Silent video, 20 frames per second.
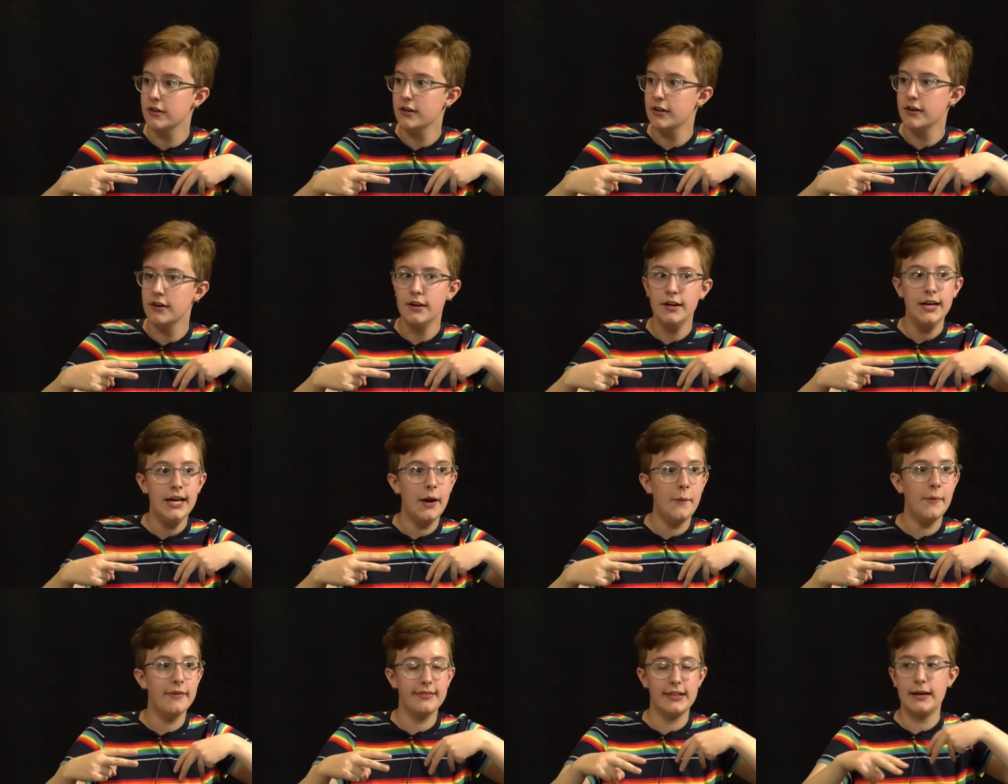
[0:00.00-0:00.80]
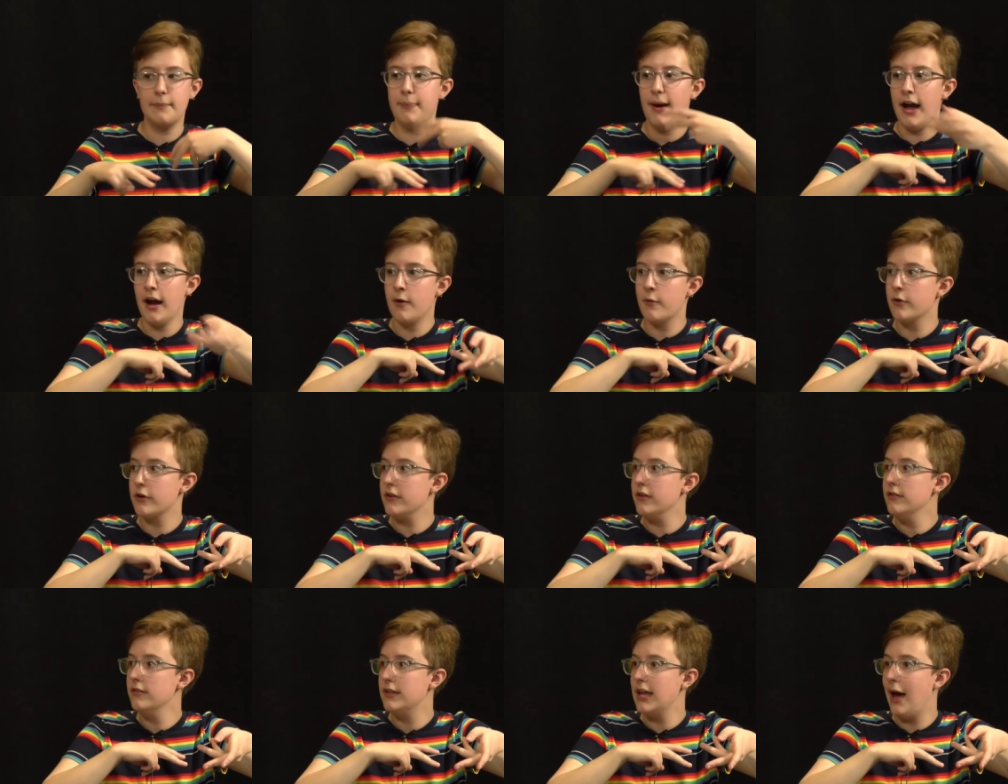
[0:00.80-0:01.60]
it was like
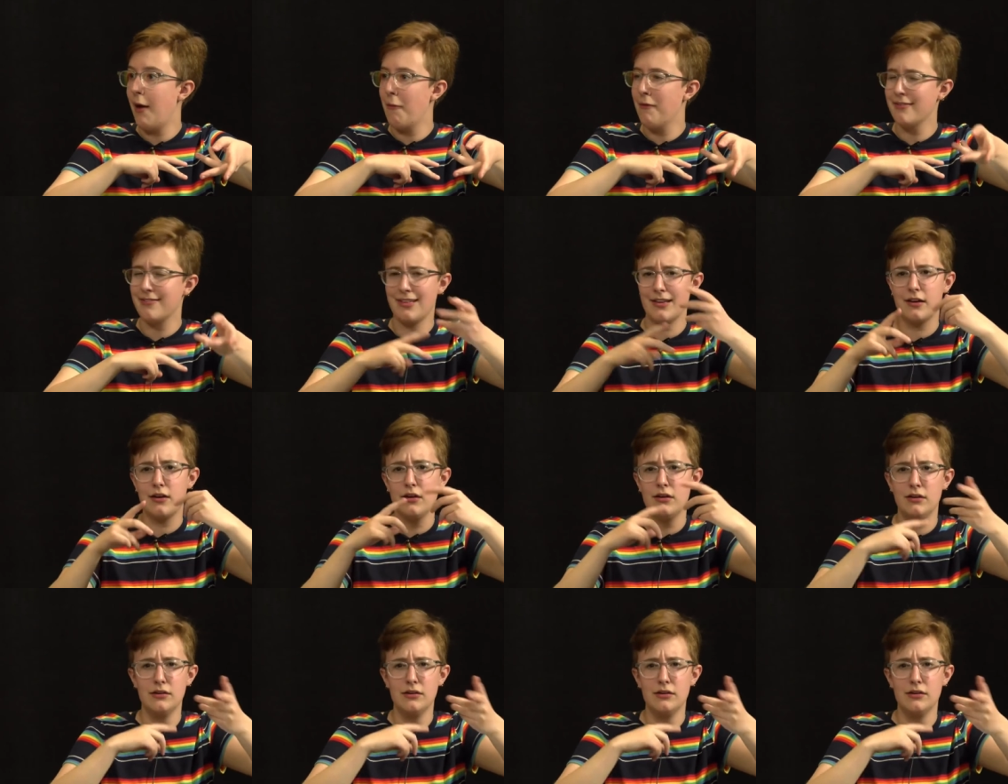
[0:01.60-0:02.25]
backwards. I was like,